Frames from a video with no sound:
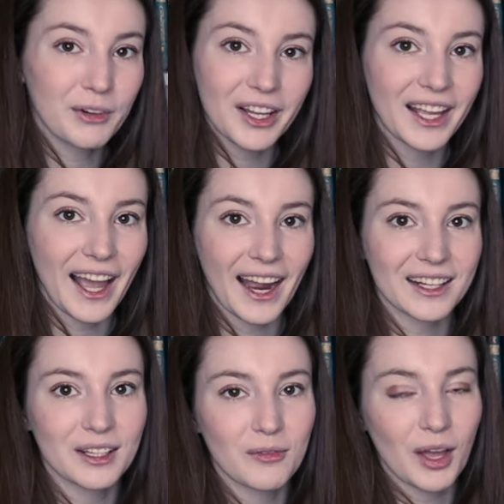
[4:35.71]
really
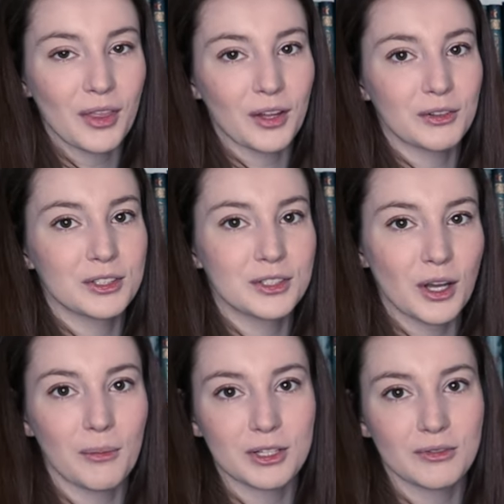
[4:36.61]
active and they're
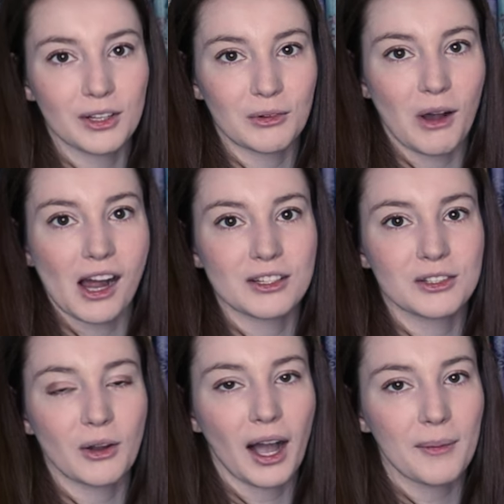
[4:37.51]
so much fun to watch.
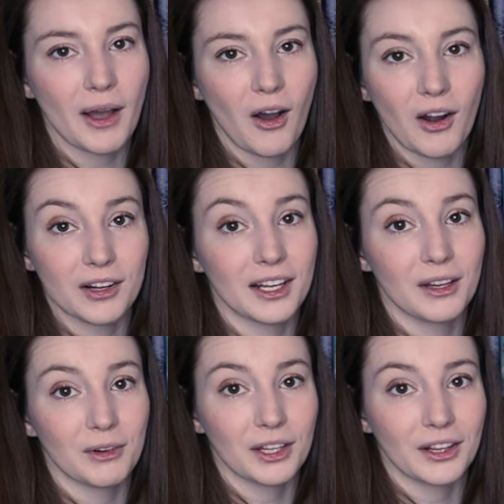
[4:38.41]
So I'm
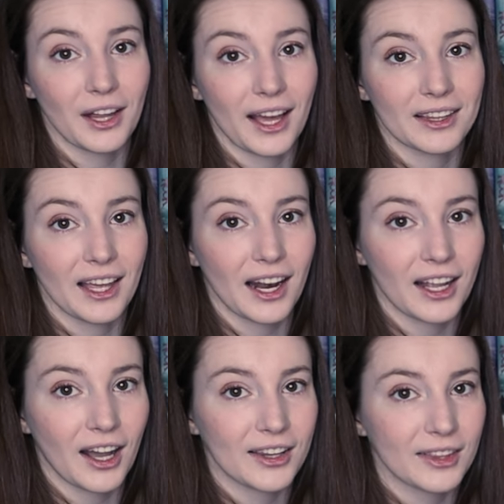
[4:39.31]
already really glad that
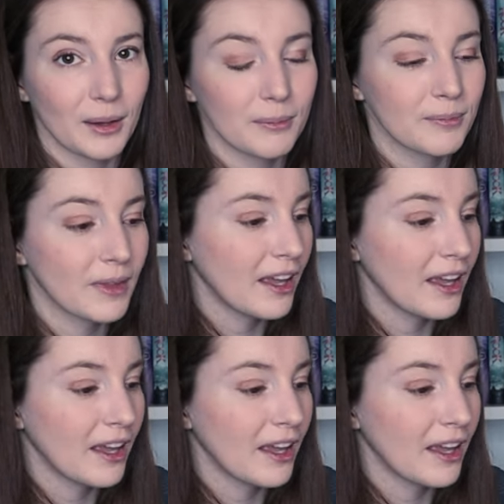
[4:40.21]
I got them.